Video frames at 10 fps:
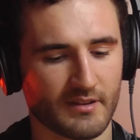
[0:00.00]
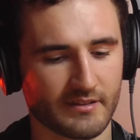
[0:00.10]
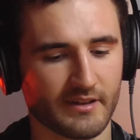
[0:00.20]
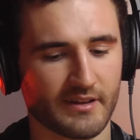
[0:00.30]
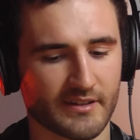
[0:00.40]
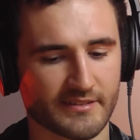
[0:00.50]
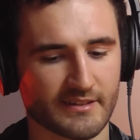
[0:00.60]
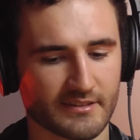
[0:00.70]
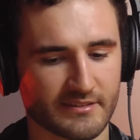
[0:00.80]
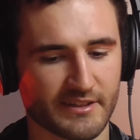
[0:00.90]
Yeah,
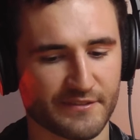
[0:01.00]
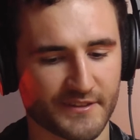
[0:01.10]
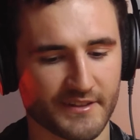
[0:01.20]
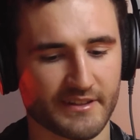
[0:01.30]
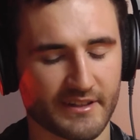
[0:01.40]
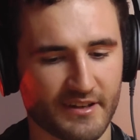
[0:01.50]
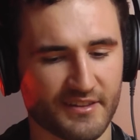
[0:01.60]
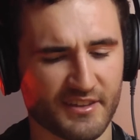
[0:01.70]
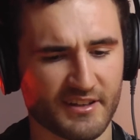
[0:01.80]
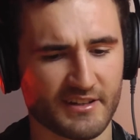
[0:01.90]
exactly. Definitely. And I
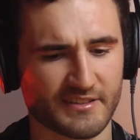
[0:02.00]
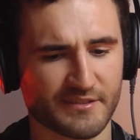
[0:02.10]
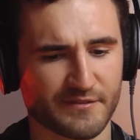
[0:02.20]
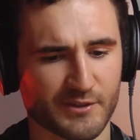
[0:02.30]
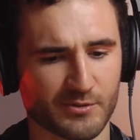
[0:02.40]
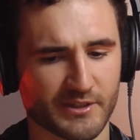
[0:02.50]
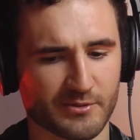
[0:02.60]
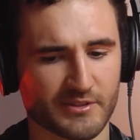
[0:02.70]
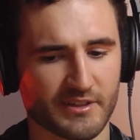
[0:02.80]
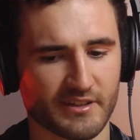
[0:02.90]
think I did feel
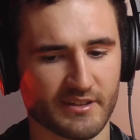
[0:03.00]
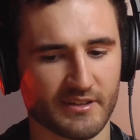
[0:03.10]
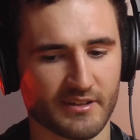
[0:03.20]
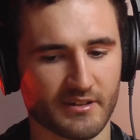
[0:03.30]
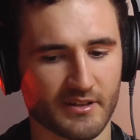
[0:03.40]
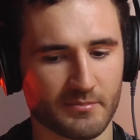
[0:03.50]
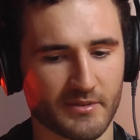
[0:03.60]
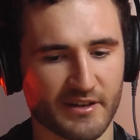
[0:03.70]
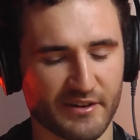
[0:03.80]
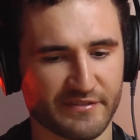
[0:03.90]
guilty.
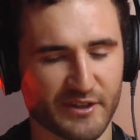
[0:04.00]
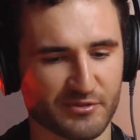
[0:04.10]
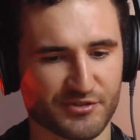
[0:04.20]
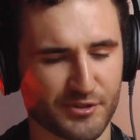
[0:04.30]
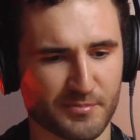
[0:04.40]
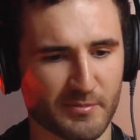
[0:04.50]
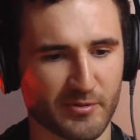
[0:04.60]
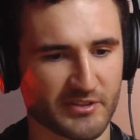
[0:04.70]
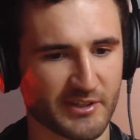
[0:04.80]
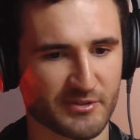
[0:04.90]
I felt super
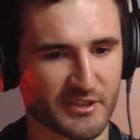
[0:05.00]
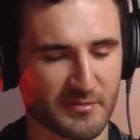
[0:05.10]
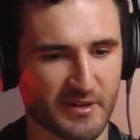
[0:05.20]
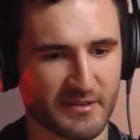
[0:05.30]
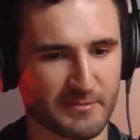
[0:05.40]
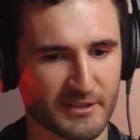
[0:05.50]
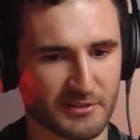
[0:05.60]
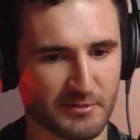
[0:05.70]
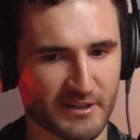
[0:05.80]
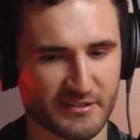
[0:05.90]
guilty about being
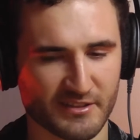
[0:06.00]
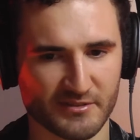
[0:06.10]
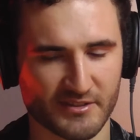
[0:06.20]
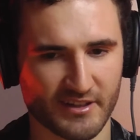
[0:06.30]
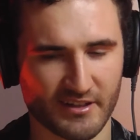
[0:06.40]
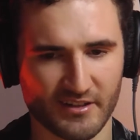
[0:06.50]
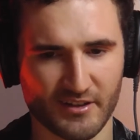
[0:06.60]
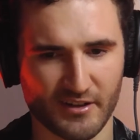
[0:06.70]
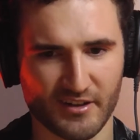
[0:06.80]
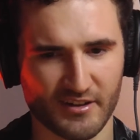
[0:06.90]
depressed. I was like,
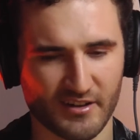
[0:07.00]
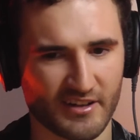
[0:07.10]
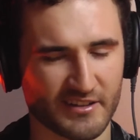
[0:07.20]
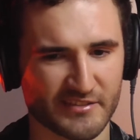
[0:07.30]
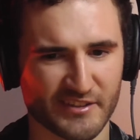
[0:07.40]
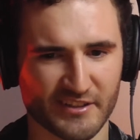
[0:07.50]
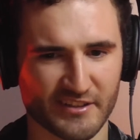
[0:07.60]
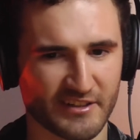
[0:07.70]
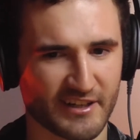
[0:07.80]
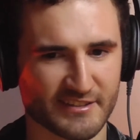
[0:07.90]
I'm living in a
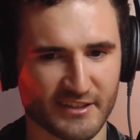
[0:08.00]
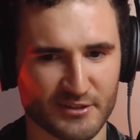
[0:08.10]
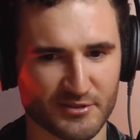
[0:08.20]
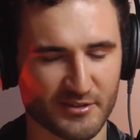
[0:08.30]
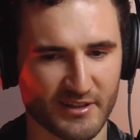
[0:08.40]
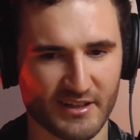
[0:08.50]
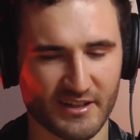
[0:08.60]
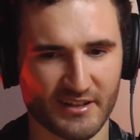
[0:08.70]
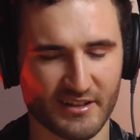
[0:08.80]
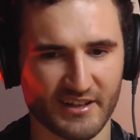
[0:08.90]
nice
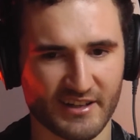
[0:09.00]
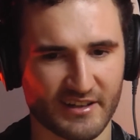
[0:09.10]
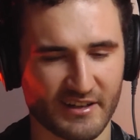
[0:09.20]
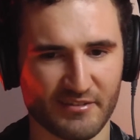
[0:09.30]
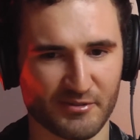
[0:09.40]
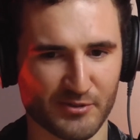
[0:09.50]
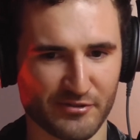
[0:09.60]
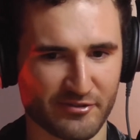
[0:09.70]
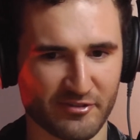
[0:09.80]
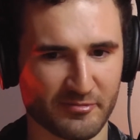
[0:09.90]
country. I have a
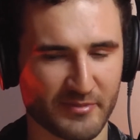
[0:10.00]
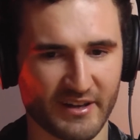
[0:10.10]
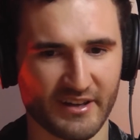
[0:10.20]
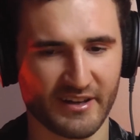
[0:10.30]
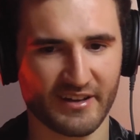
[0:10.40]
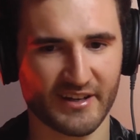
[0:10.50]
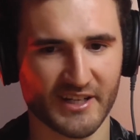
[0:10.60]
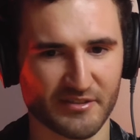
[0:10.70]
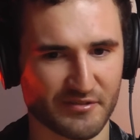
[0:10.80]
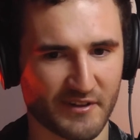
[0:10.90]
roof over my head. I
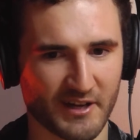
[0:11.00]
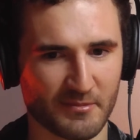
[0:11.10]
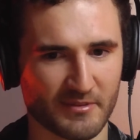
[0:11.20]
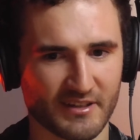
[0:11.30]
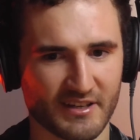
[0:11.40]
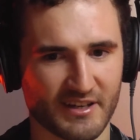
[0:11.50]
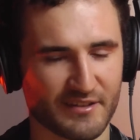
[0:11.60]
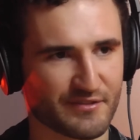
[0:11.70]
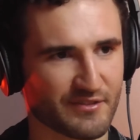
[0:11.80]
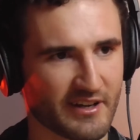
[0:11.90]
have a family. I
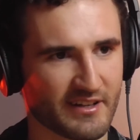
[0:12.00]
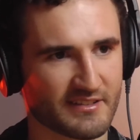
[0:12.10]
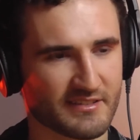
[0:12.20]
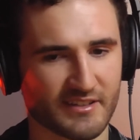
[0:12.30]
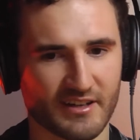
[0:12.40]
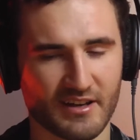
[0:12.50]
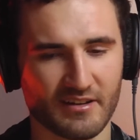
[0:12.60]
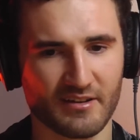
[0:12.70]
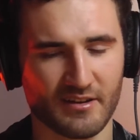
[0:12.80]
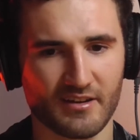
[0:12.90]
have friends.
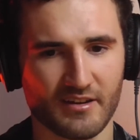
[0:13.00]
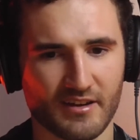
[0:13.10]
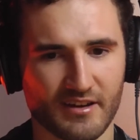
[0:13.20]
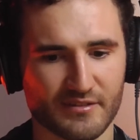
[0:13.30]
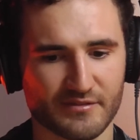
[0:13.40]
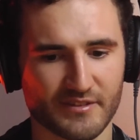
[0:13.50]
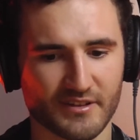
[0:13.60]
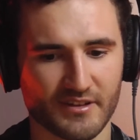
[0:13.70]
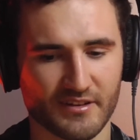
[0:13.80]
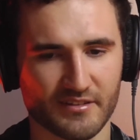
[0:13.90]
I
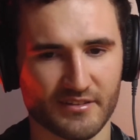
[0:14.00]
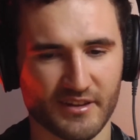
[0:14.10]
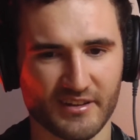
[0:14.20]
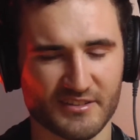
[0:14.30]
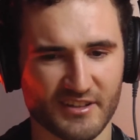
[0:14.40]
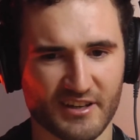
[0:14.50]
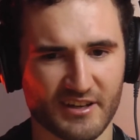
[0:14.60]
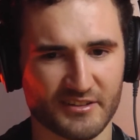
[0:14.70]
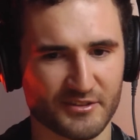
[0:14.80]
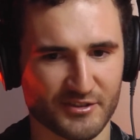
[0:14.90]
have things
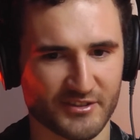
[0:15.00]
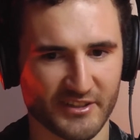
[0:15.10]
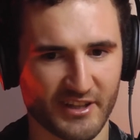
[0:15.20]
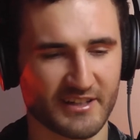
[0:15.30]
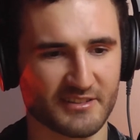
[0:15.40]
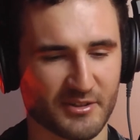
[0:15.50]
I usually like